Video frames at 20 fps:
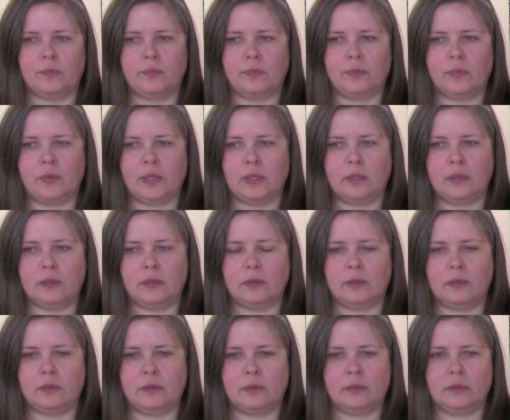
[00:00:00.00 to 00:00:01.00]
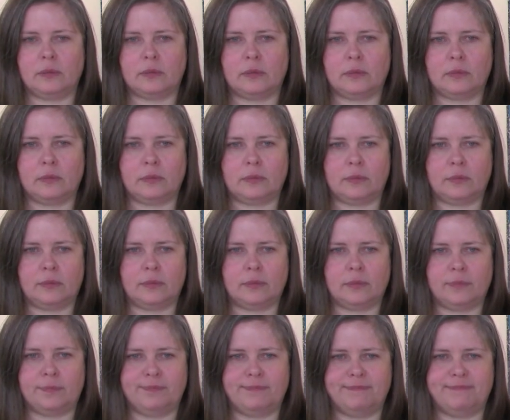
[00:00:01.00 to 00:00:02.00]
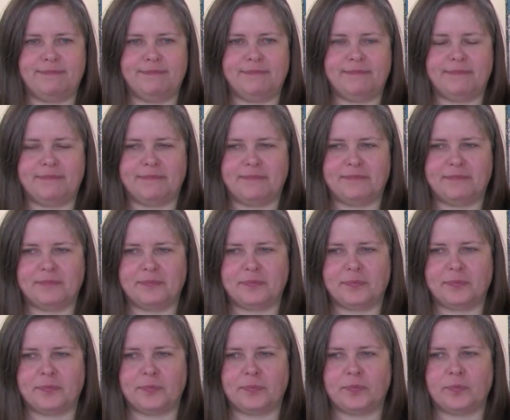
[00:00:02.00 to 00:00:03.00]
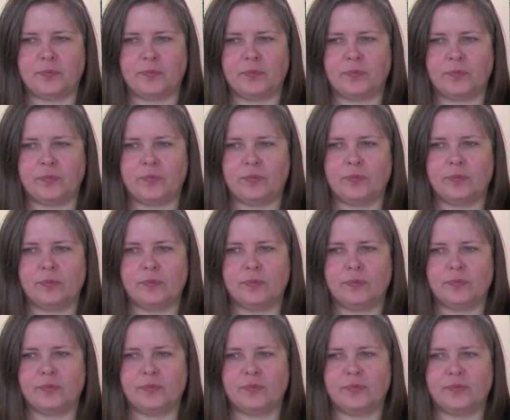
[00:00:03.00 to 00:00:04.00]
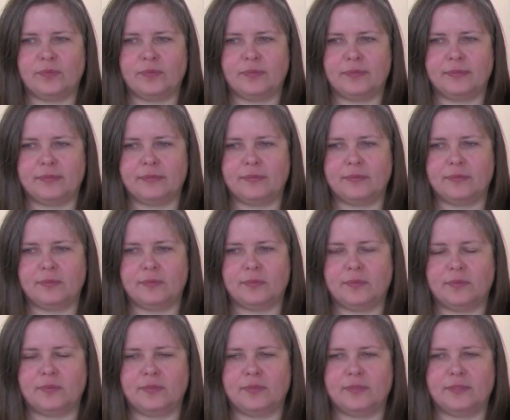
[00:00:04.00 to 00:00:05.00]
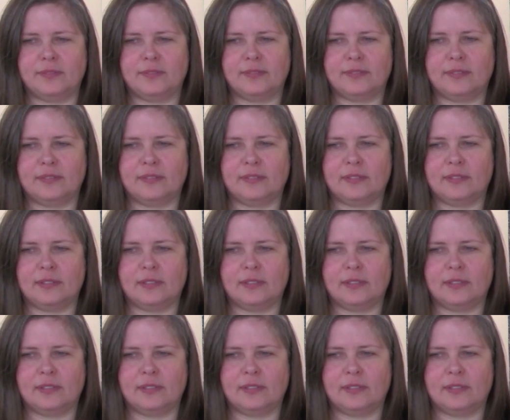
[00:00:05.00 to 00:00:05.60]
This person isn't speaking.